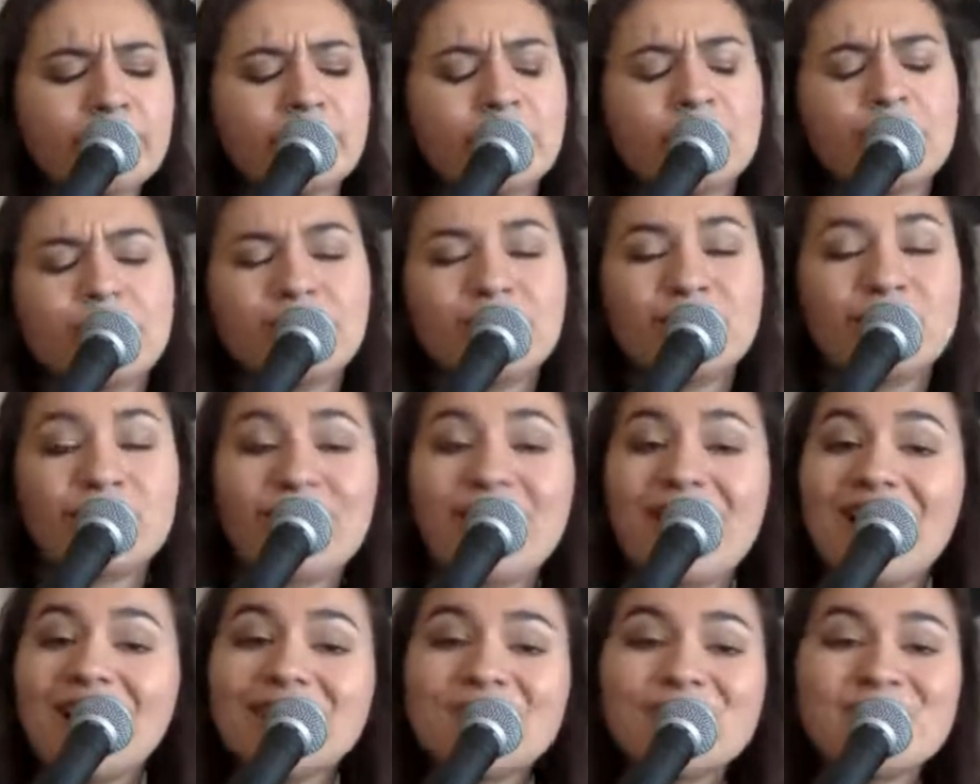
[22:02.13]
Can we
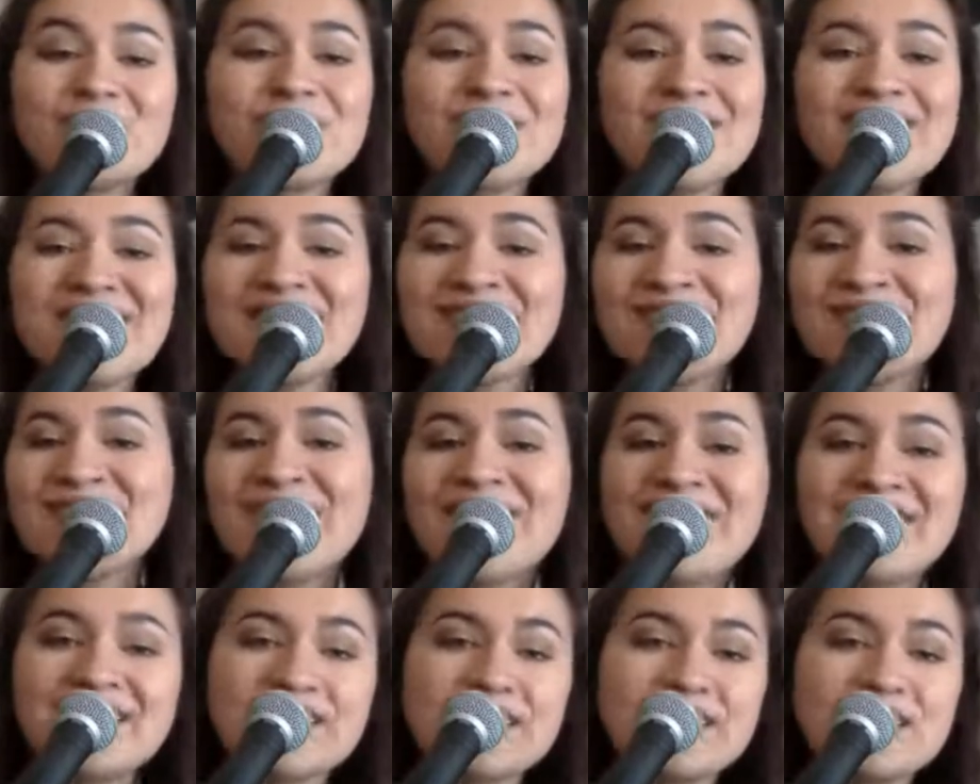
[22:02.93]
find a way to
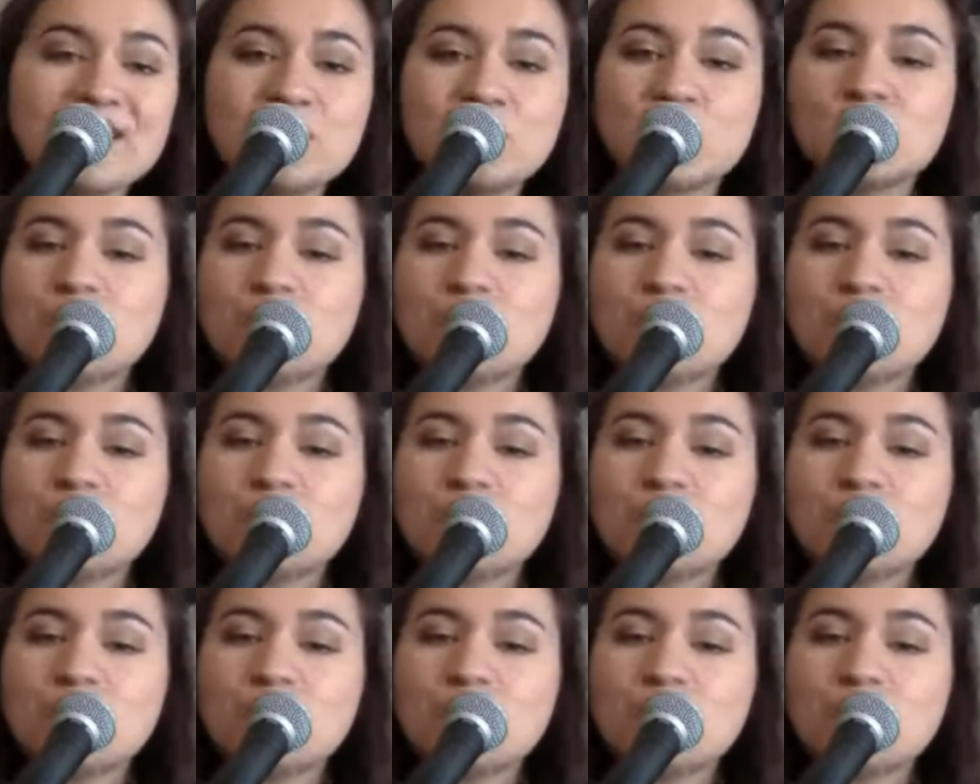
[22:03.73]
make this